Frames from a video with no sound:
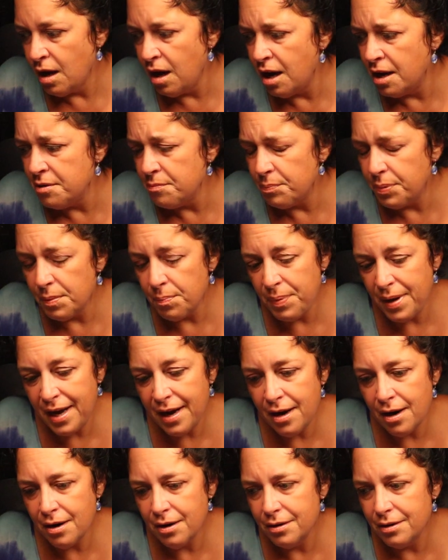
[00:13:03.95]

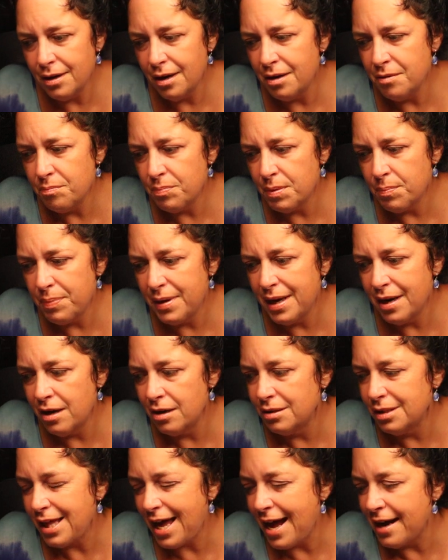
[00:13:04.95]
unprepared,
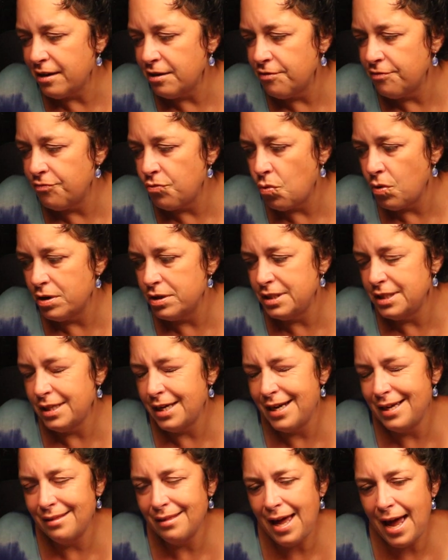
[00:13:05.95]
unprepared, lack of
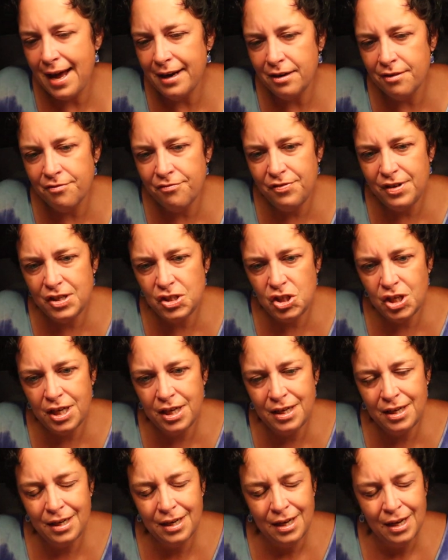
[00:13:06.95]
foresight, lack of
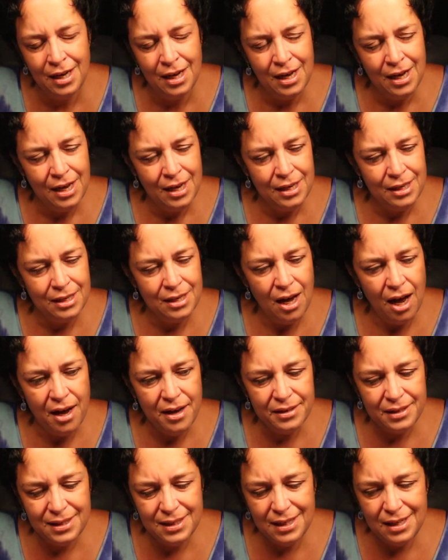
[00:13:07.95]
vision,
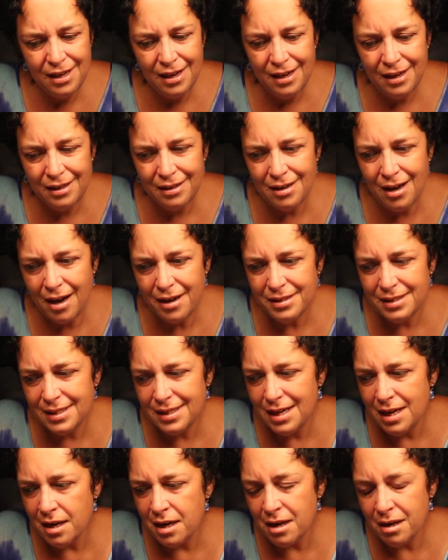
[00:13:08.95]
not seeing, not
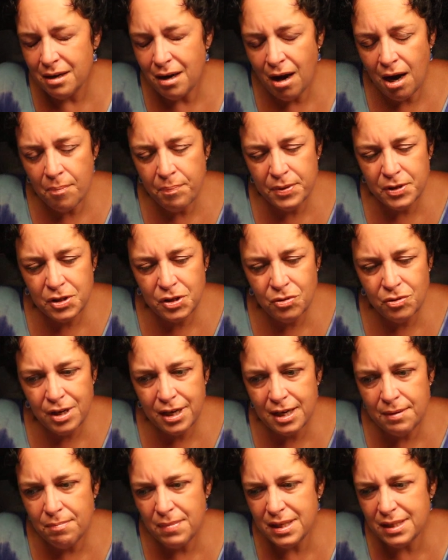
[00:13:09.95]
seeing an
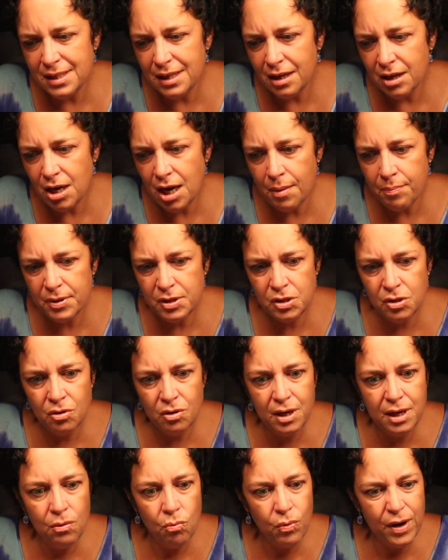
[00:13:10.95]
opportunity, missing an
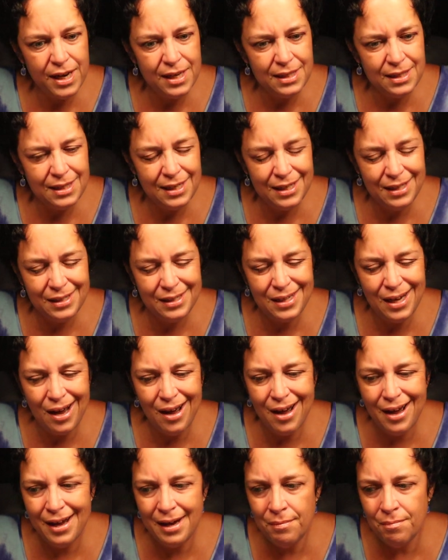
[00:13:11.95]
opportunity, wasting
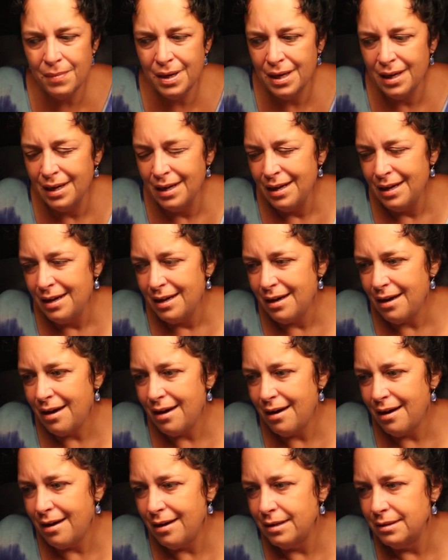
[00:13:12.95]
time
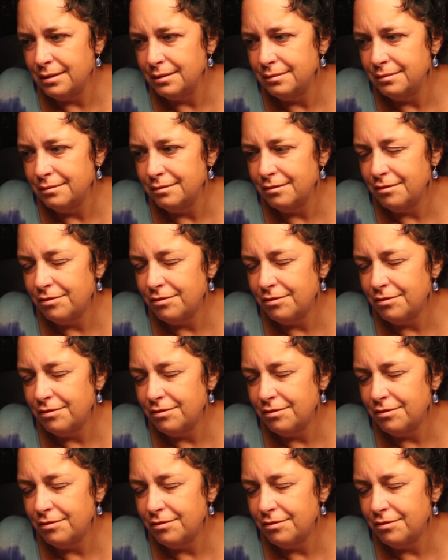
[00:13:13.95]
uh,